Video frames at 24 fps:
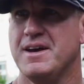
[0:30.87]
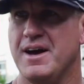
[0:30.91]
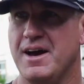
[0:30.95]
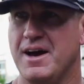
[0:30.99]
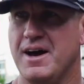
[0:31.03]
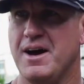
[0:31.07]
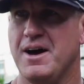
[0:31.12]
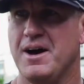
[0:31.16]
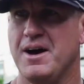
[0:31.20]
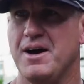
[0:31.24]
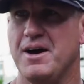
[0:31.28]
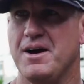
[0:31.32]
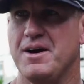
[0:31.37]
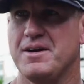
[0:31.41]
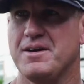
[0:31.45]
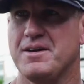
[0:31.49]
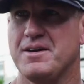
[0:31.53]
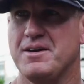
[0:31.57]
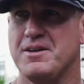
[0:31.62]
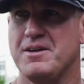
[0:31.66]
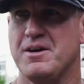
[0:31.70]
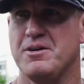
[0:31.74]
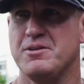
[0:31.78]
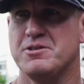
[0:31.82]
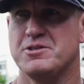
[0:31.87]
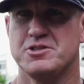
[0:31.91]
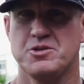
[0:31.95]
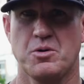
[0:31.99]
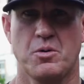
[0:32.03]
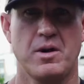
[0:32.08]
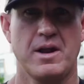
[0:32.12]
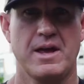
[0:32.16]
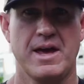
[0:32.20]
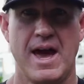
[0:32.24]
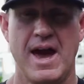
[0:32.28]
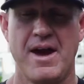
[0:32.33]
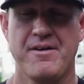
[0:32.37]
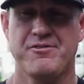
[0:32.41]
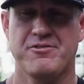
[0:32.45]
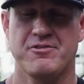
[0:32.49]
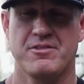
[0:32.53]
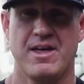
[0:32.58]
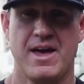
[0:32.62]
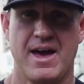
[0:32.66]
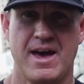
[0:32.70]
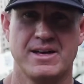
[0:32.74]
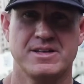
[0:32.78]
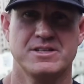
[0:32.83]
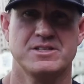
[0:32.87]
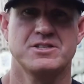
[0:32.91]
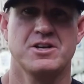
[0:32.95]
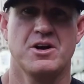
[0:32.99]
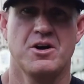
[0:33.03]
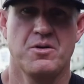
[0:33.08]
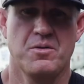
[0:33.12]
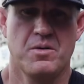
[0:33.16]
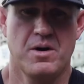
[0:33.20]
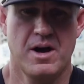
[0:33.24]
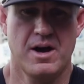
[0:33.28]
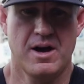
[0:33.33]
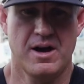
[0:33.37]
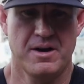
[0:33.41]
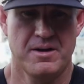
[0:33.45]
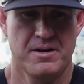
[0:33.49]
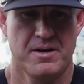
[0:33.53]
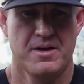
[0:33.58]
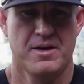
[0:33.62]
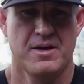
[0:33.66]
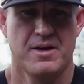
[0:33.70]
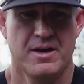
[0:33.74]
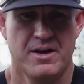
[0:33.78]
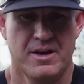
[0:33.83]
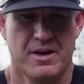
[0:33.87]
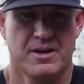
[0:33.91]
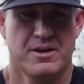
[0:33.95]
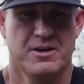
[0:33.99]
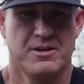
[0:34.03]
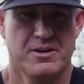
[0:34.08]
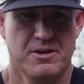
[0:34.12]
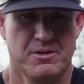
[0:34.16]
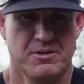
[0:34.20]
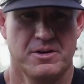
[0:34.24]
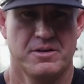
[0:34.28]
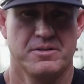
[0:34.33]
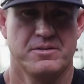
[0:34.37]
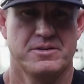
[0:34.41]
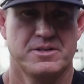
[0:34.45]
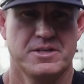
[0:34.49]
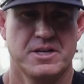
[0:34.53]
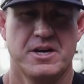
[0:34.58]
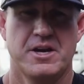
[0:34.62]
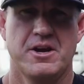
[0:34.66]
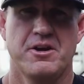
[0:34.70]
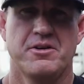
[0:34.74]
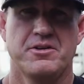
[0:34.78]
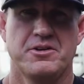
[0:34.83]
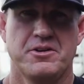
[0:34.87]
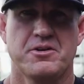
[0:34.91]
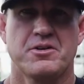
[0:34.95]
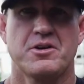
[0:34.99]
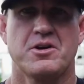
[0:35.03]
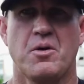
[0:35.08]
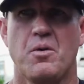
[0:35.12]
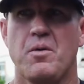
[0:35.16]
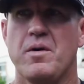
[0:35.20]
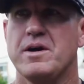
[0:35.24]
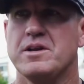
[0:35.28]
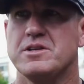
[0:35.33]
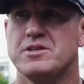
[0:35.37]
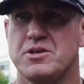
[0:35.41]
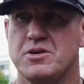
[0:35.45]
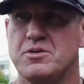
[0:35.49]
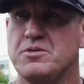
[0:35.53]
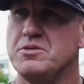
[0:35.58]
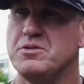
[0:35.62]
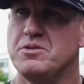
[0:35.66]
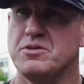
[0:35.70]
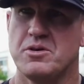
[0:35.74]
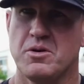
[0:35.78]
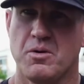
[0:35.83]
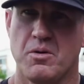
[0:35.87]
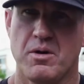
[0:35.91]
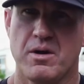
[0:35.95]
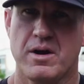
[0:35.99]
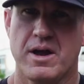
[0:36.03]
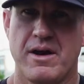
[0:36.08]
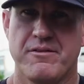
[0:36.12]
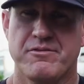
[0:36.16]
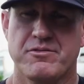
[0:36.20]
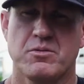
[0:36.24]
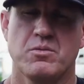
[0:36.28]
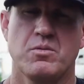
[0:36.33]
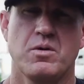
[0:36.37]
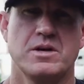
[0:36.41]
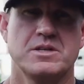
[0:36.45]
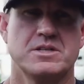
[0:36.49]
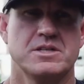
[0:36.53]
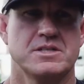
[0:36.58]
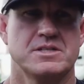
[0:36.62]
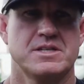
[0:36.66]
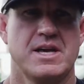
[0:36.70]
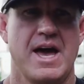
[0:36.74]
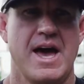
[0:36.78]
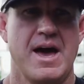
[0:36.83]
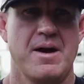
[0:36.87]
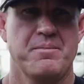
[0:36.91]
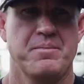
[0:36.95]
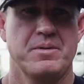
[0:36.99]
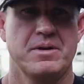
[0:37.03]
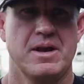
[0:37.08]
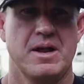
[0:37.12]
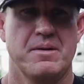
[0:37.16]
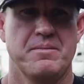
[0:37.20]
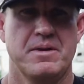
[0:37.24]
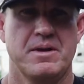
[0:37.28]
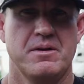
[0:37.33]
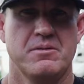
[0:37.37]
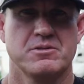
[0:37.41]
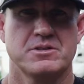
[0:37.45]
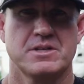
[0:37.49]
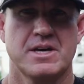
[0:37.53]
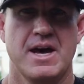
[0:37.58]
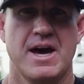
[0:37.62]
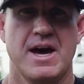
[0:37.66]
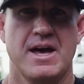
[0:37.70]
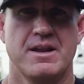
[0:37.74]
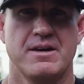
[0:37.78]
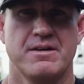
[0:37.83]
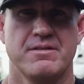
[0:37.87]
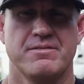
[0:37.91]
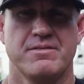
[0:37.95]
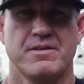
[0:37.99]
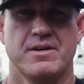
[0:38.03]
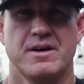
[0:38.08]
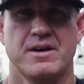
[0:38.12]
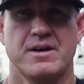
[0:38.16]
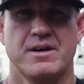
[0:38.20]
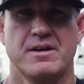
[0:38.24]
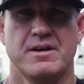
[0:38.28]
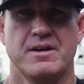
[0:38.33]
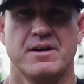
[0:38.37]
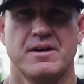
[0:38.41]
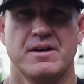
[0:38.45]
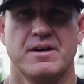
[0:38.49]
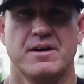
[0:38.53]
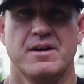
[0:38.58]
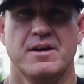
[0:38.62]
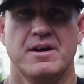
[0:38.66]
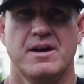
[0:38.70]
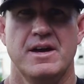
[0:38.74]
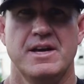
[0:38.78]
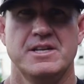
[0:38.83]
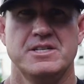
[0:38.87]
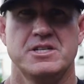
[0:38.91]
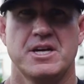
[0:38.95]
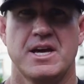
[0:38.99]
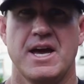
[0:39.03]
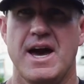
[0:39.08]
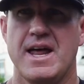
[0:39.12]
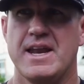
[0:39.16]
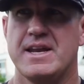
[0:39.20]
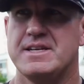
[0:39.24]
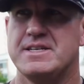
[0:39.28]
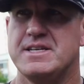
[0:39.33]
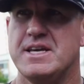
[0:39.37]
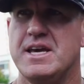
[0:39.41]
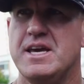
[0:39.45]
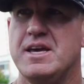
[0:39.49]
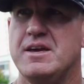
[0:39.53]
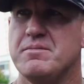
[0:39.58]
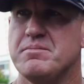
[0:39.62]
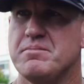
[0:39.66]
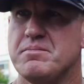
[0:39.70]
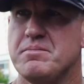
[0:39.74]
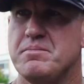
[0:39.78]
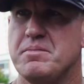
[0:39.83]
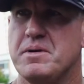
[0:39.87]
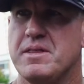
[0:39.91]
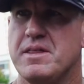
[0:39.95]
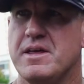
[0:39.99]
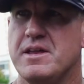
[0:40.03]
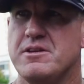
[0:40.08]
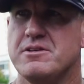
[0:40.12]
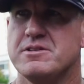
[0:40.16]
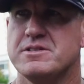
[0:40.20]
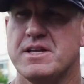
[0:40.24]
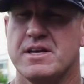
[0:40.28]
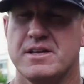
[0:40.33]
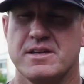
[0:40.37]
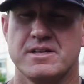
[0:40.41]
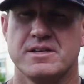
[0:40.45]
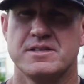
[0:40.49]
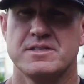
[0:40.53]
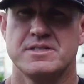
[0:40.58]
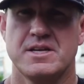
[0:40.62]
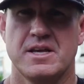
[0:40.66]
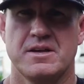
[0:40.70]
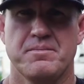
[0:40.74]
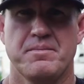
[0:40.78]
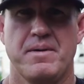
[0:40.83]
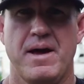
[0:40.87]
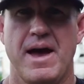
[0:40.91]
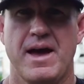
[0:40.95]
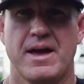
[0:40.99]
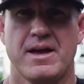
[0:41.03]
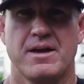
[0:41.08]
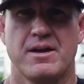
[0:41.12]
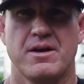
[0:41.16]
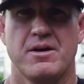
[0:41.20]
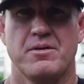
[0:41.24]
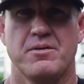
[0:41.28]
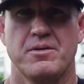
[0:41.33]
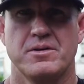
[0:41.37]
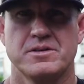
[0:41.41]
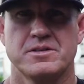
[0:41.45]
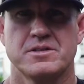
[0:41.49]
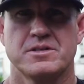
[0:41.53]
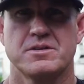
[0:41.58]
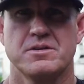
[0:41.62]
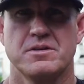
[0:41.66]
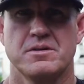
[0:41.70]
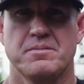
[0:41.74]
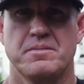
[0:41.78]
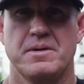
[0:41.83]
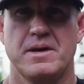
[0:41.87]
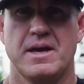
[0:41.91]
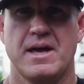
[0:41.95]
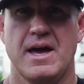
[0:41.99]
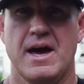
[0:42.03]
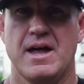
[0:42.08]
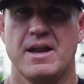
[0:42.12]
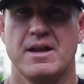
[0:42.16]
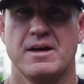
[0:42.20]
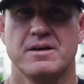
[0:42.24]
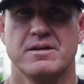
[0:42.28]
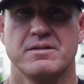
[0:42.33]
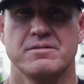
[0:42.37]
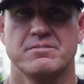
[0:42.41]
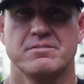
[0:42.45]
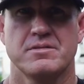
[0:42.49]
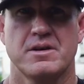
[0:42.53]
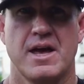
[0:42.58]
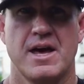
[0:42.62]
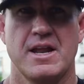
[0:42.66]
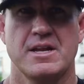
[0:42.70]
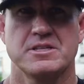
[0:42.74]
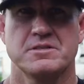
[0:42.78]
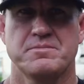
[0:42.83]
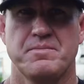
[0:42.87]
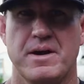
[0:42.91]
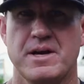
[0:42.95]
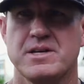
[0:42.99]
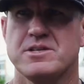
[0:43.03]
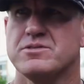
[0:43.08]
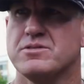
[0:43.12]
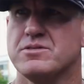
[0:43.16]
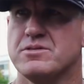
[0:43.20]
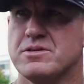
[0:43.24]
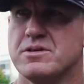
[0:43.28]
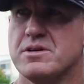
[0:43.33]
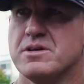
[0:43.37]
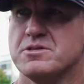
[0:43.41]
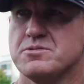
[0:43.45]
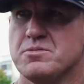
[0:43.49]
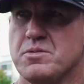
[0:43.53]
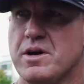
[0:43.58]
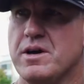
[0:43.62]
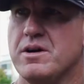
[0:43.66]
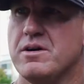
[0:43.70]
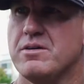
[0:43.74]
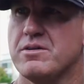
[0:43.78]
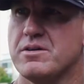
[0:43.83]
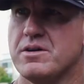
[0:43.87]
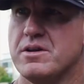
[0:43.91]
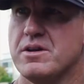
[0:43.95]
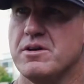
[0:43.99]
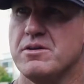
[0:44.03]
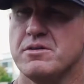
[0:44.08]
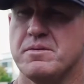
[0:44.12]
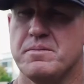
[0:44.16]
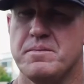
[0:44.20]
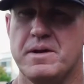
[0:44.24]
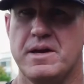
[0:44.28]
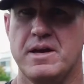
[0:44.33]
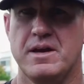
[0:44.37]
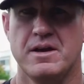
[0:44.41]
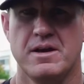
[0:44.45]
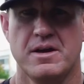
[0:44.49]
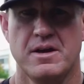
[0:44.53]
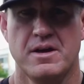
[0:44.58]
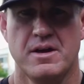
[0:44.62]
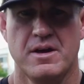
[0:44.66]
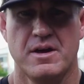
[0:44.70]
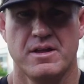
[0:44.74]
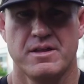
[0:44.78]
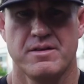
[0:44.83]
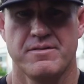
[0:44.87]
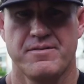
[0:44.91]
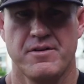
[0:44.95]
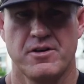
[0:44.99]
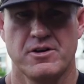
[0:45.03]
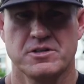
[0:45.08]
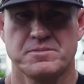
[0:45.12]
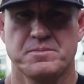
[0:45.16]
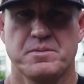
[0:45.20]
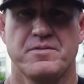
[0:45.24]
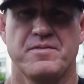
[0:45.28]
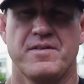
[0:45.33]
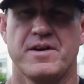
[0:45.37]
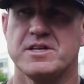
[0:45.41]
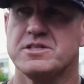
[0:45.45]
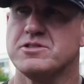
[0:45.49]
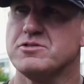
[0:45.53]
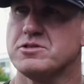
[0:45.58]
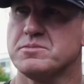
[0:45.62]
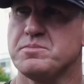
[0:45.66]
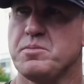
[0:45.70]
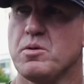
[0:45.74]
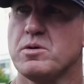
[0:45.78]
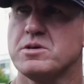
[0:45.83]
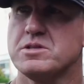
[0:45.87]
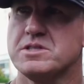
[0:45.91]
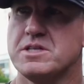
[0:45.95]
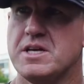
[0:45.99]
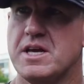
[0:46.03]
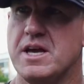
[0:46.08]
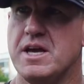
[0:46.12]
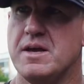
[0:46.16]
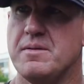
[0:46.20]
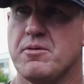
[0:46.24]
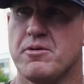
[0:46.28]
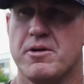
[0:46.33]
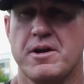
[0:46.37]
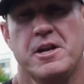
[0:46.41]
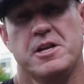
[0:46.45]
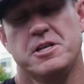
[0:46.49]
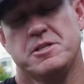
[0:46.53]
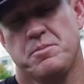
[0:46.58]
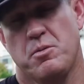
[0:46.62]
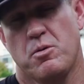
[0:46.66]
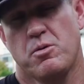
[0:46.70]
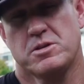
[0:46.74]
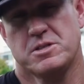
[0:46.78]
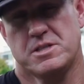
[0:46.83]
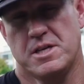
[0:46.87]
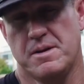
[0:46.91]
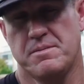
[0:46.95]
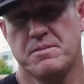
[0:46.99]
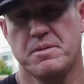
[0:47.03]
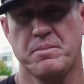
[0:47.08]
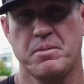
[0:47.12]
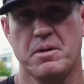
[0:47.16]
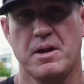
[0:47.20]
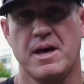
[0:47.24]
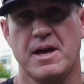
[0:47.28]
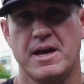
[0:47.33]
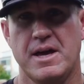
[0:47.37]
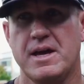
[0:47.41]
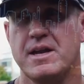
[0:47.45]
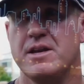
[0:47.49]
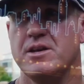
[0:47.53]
uh, you know, shortly after that. So, uh, you know, to, to, hear you're going to New York after what just happened, I mean, it was kind of uh, hit you kind of deep, but then you kind of sit back and go, this is going to be kind of kind of special as well. You know, to be the first professional sports team or any sports team to play